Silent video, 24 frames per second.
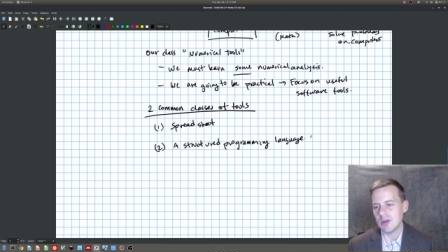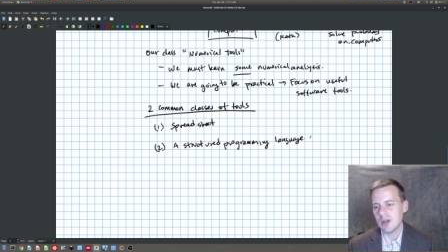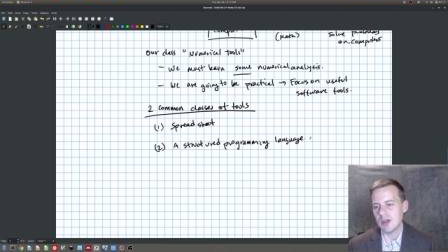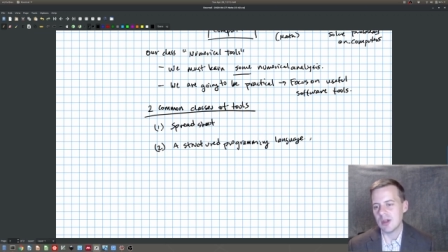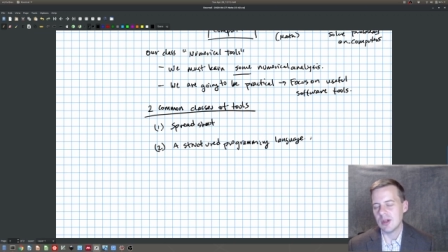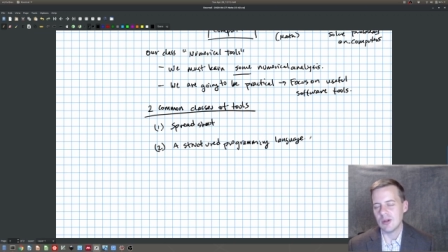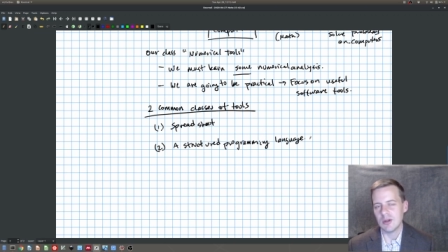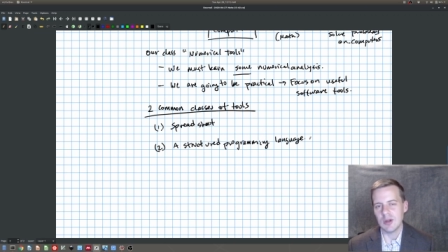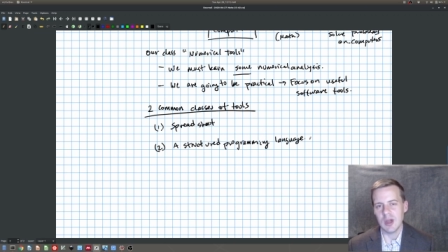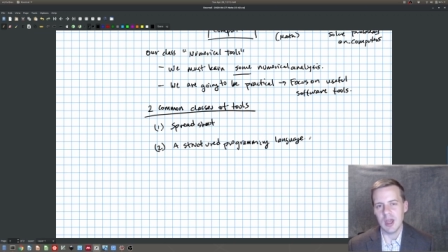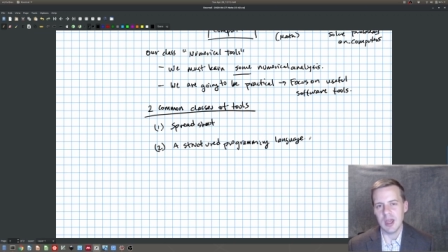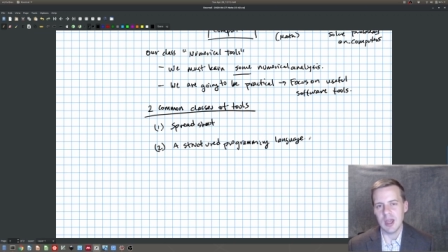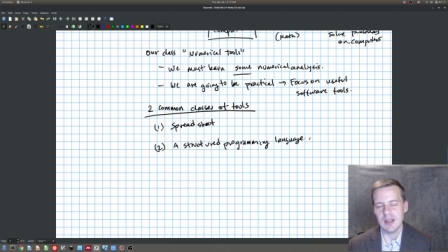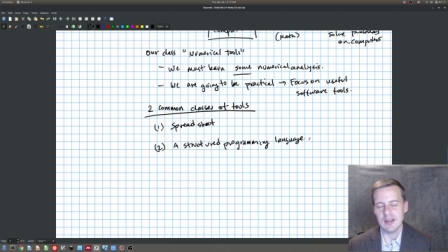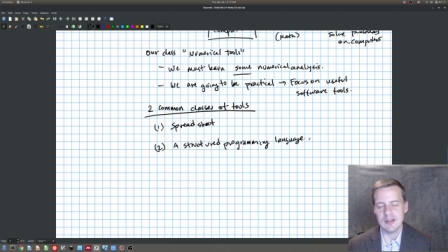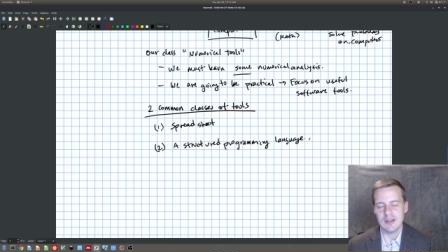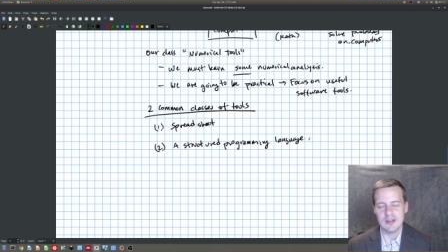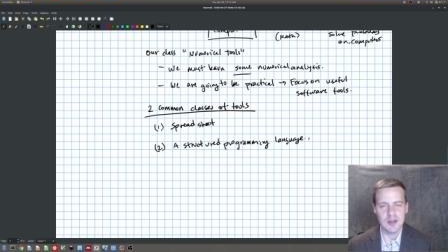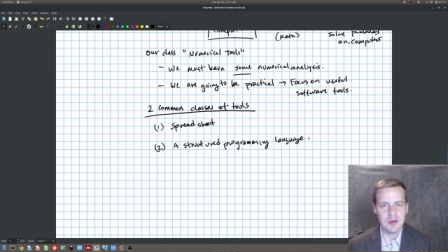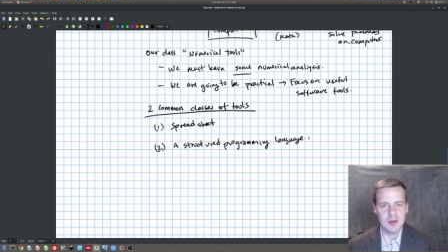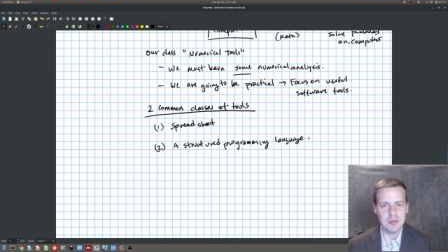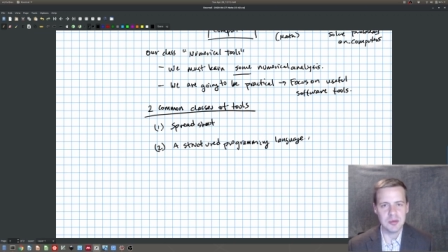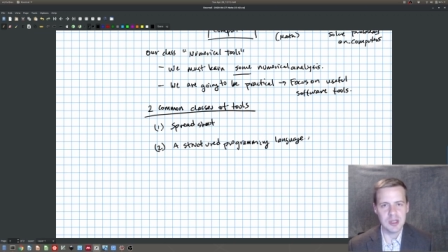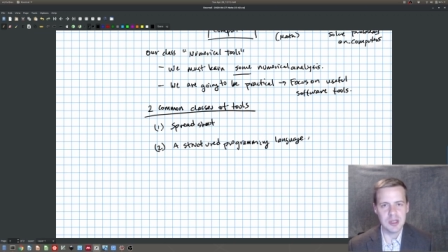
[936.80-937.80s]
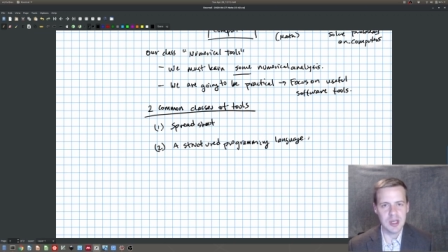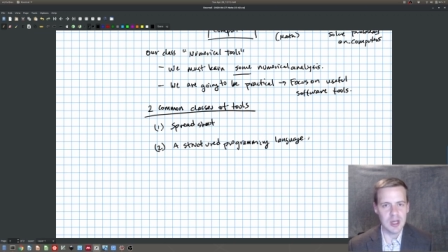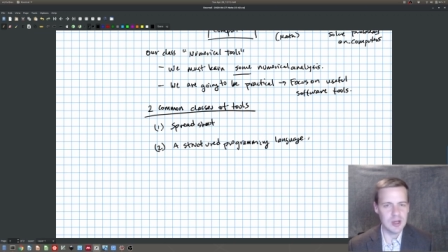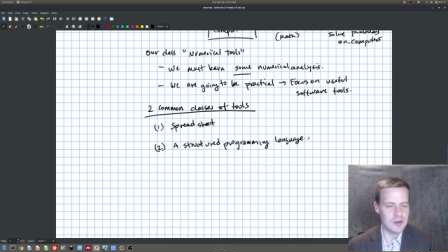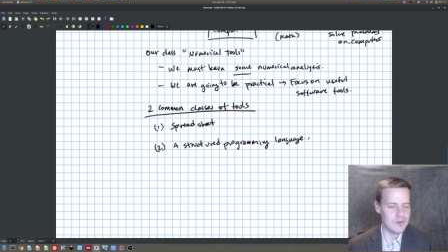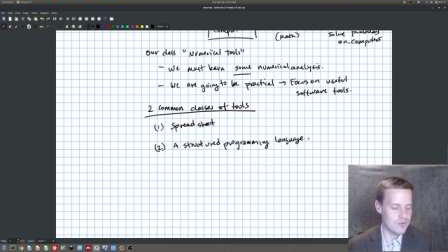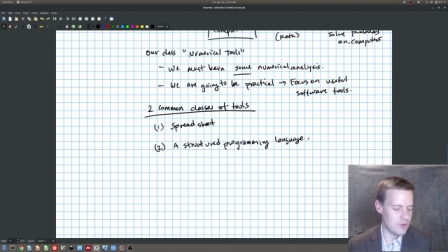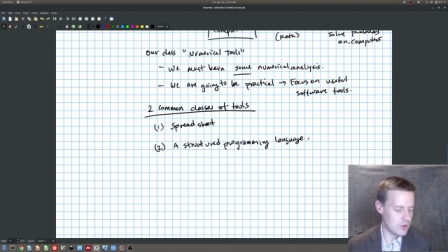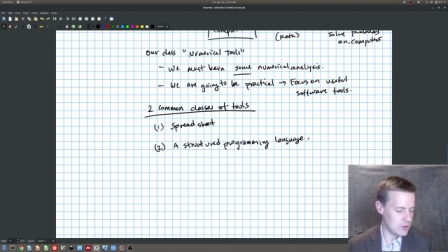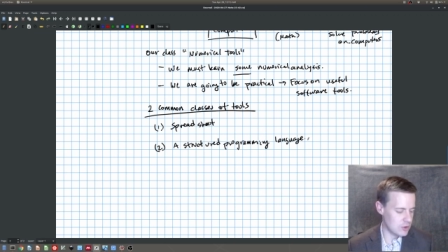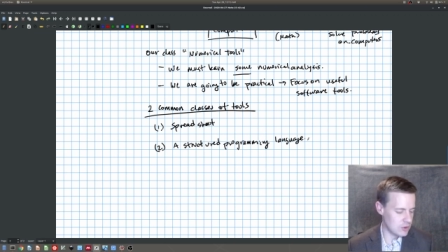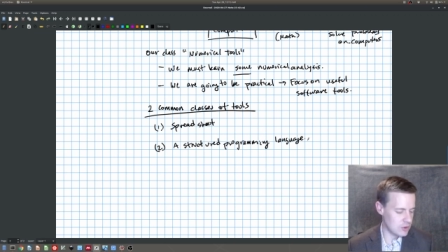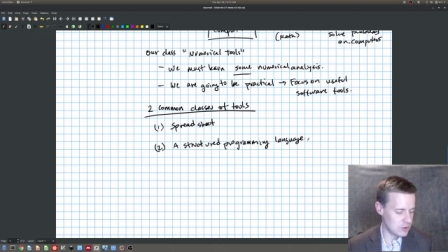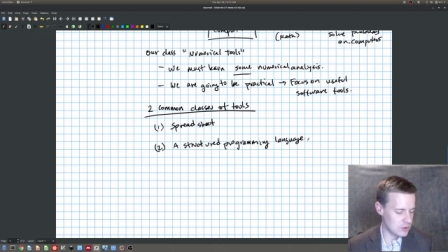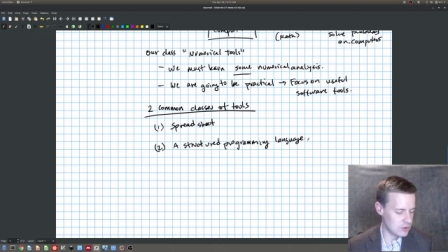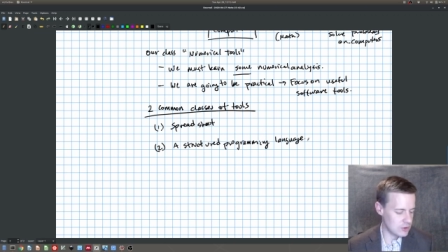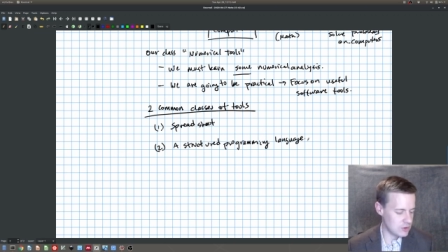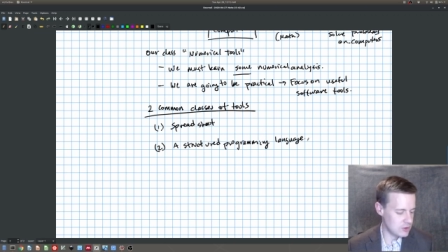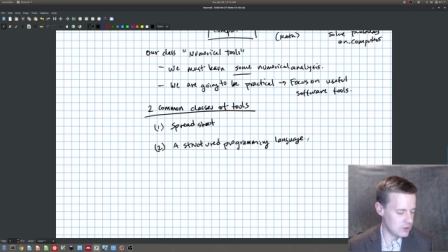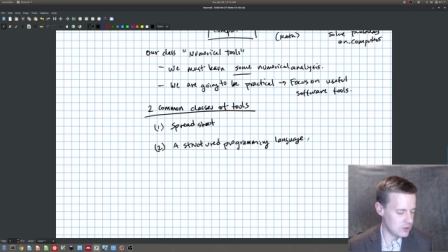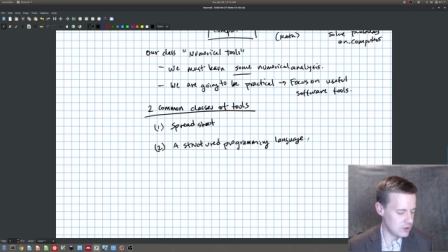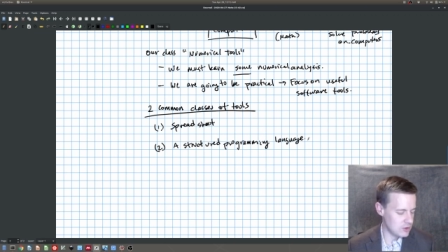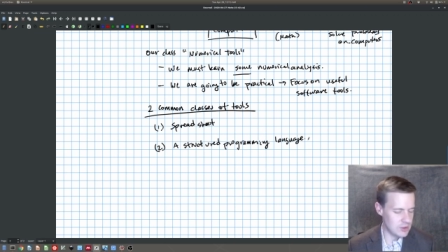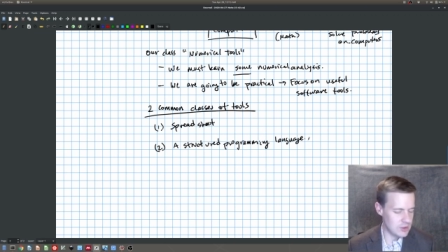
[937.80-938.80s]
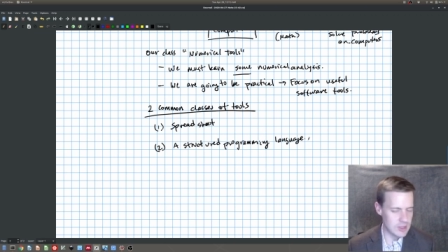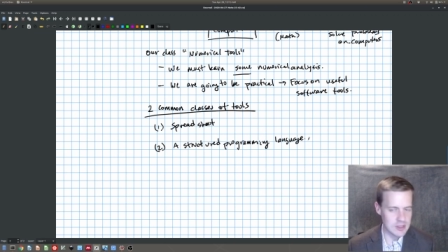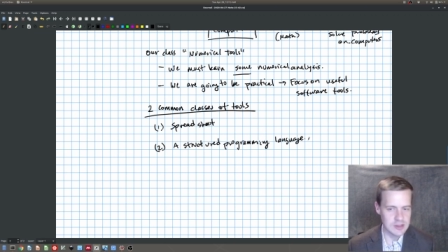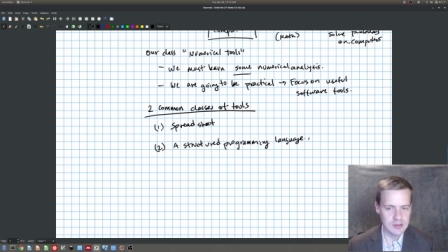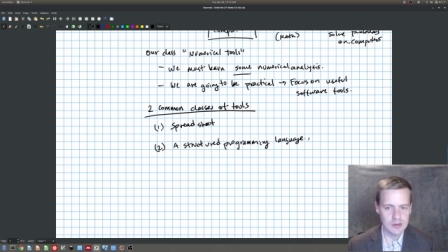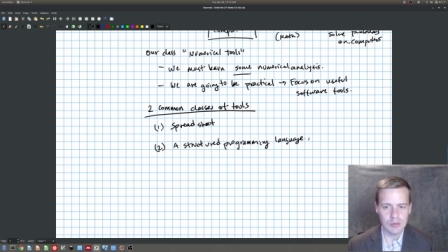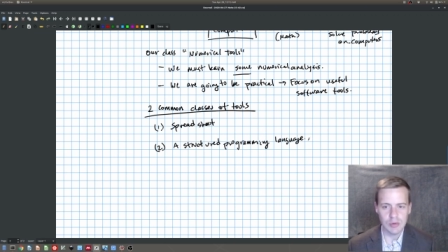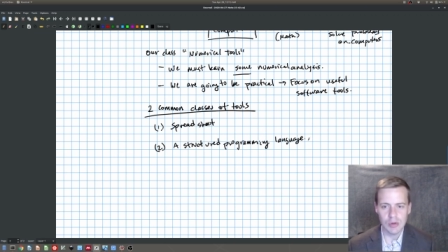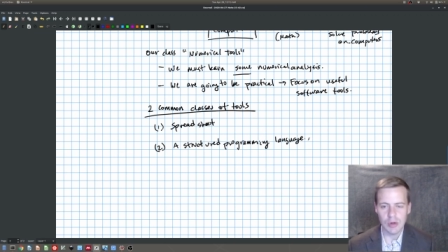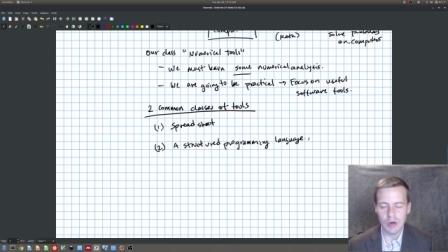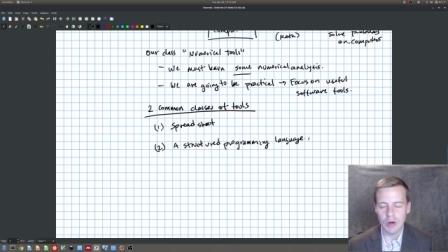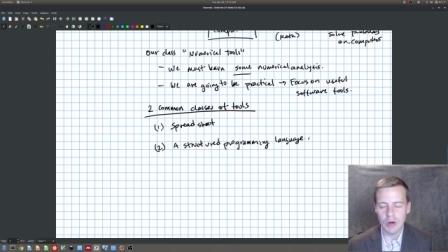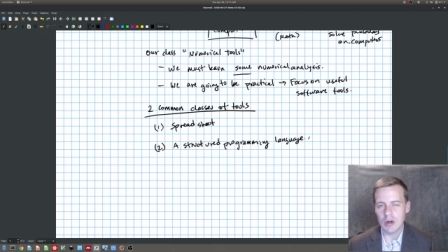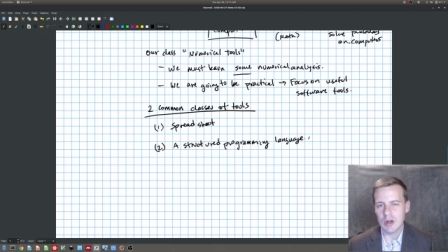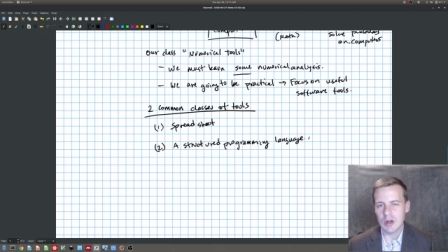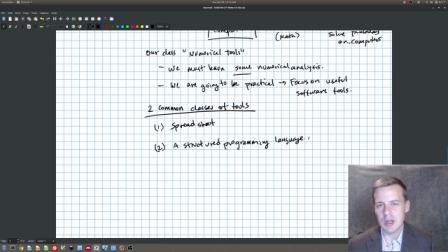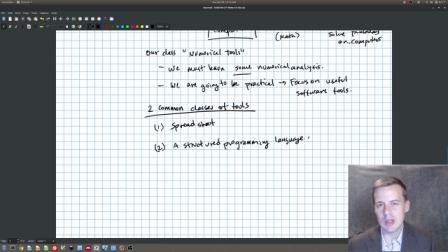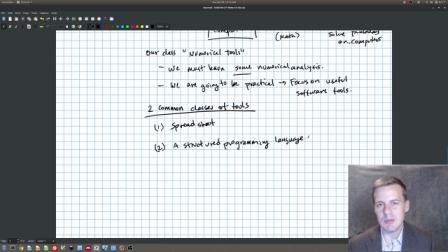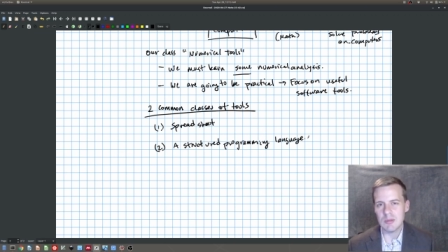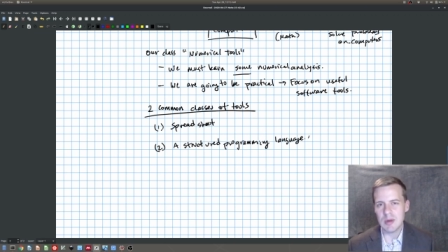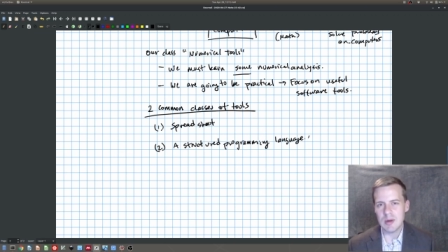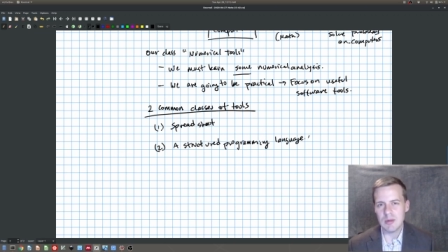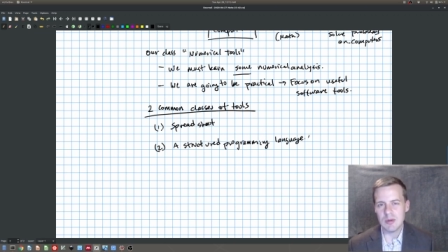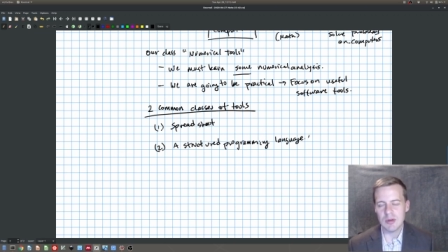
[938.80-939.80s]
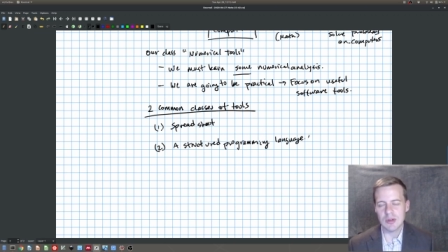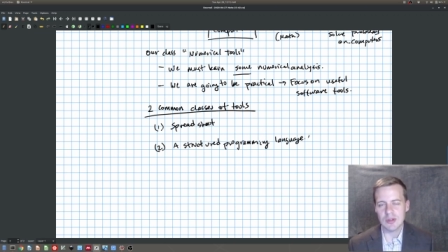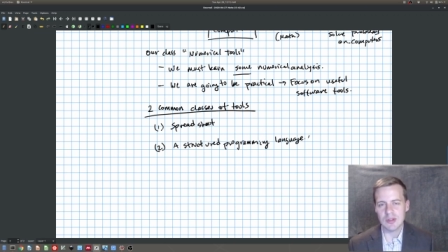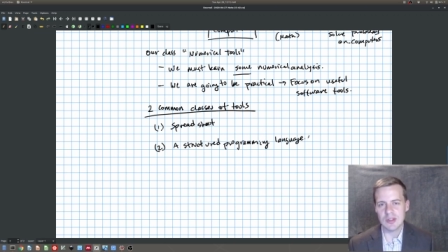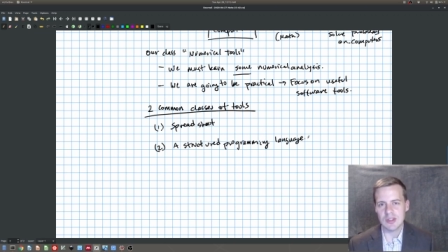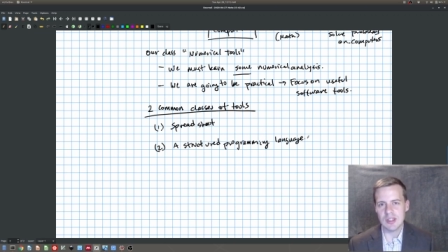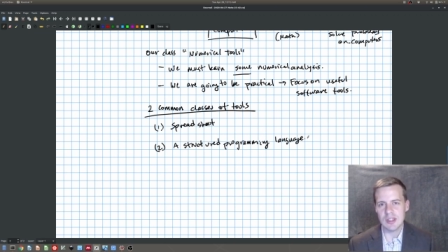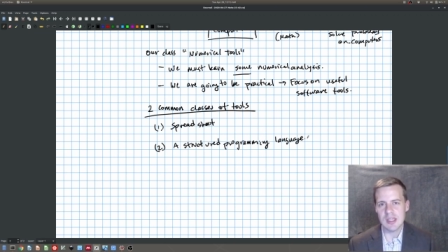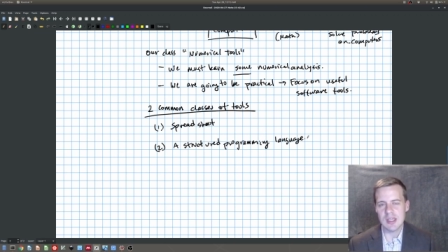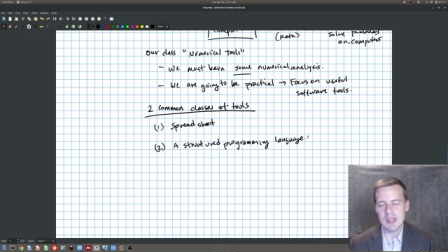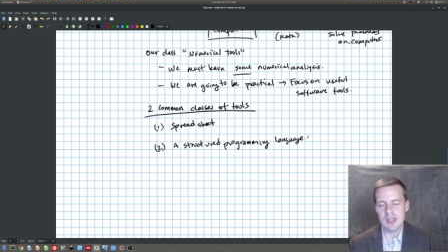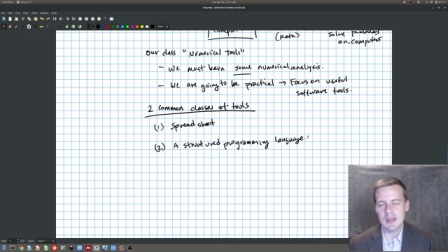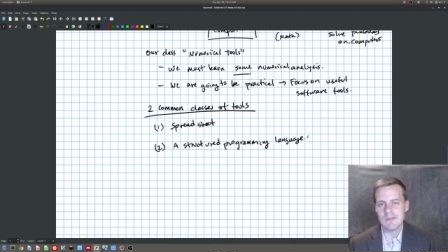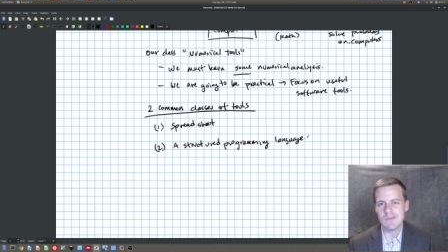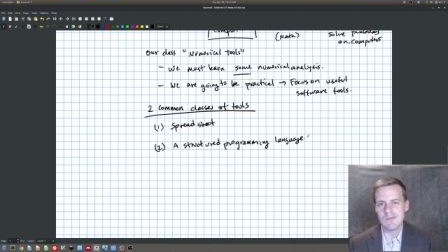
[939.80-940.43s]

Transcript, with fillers: Okay, that'll be kind of fun to as you learn, and maybe you'll see